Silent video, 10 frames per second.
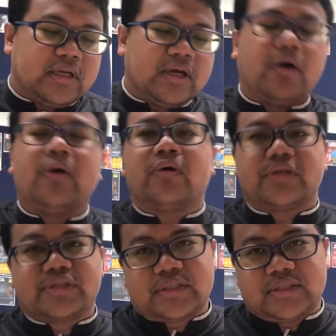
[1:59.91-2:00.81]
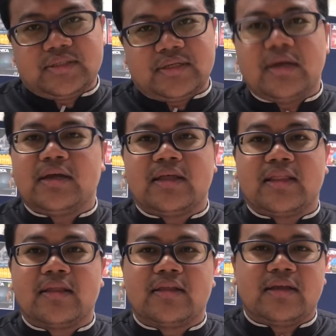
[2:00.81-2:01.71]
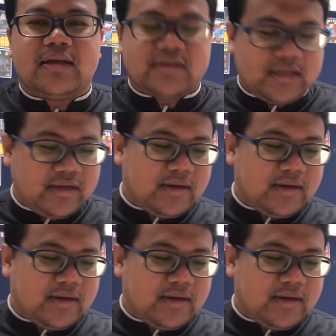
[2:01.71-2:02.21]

horse. Okay,